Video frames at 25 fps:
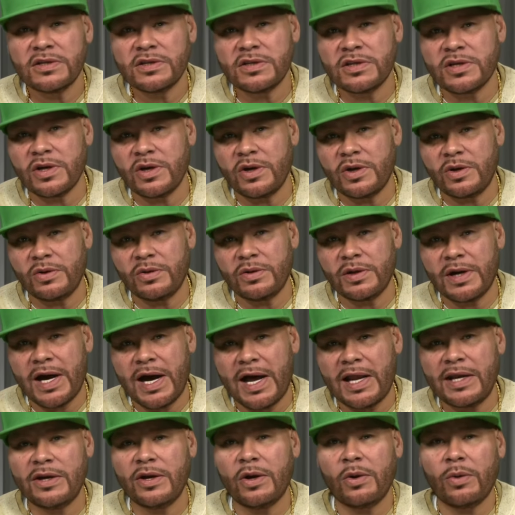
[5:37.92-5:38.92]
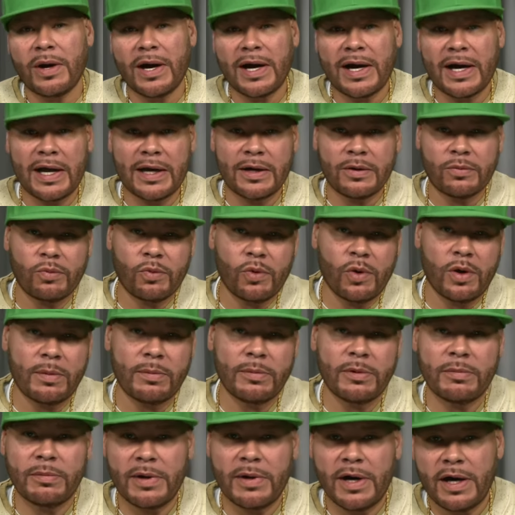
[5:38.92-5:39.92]
So I know I got to
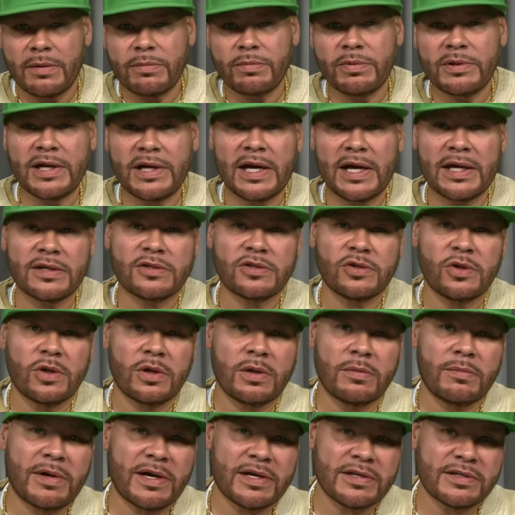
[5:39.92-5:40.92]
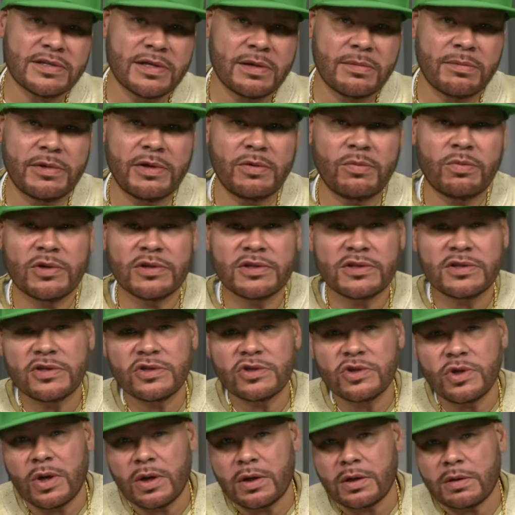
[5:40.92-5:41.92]
warm him up. We got to talk about something he wants
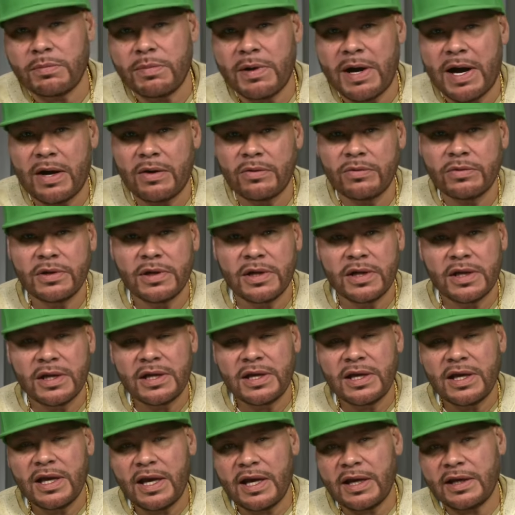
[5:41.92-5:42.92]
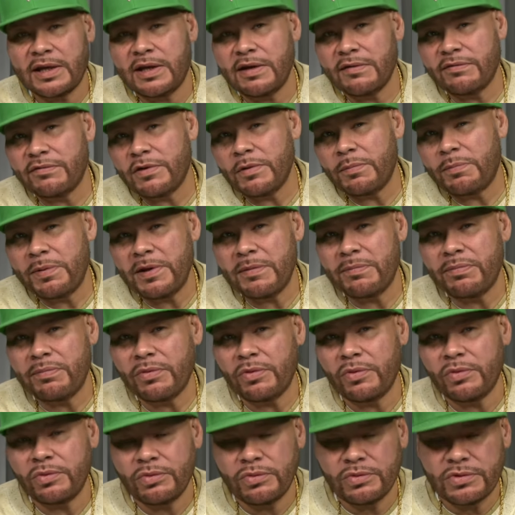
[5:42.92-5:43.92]
to talk about and give the
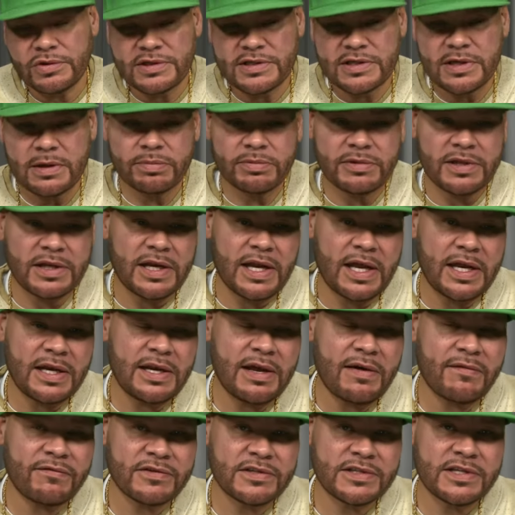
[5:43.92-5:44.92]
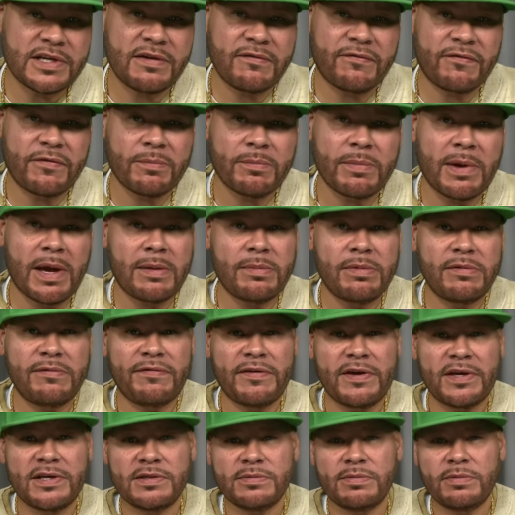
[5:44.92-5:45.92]
people something they'd never seen from
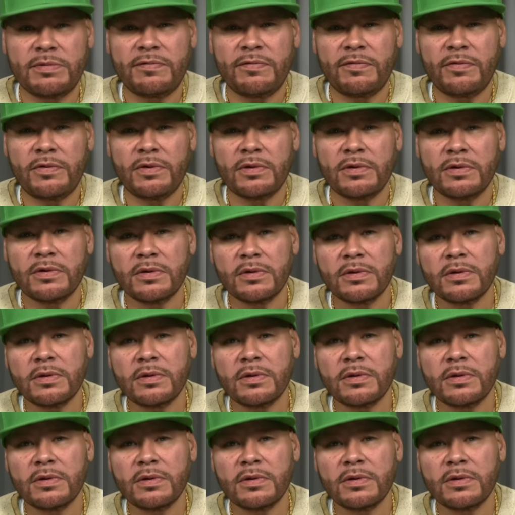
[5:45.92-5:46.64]
Babyface before.